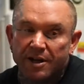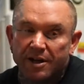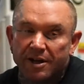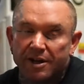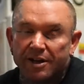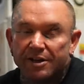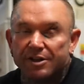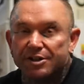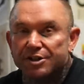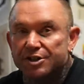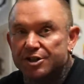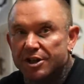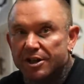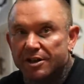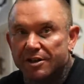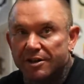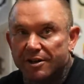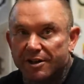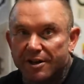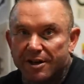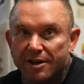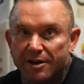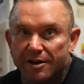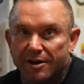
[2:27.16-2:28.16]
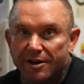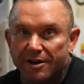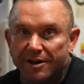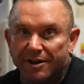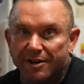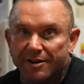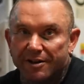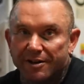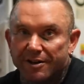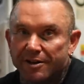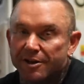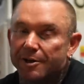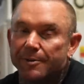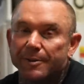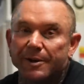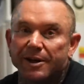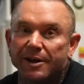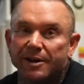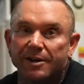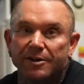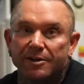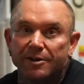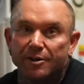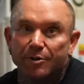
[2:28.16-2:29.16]
it's shit. I don't like it, and I'm not
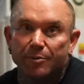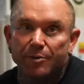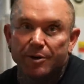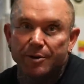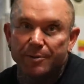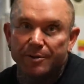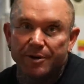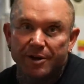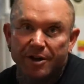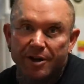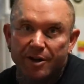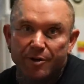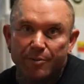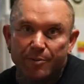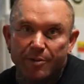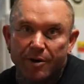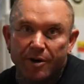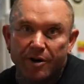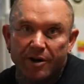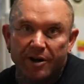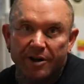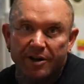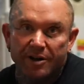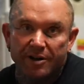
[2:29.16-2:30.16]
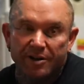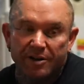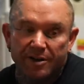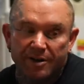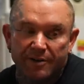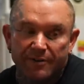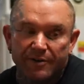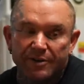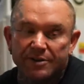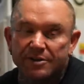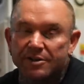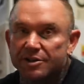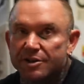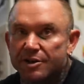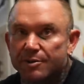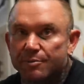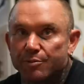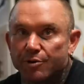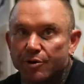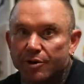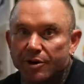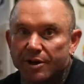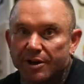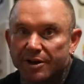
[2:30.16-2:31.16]
going to tell people to go buy it if it's a shit
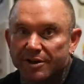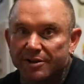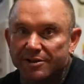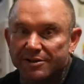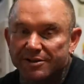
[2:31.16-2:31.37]
product.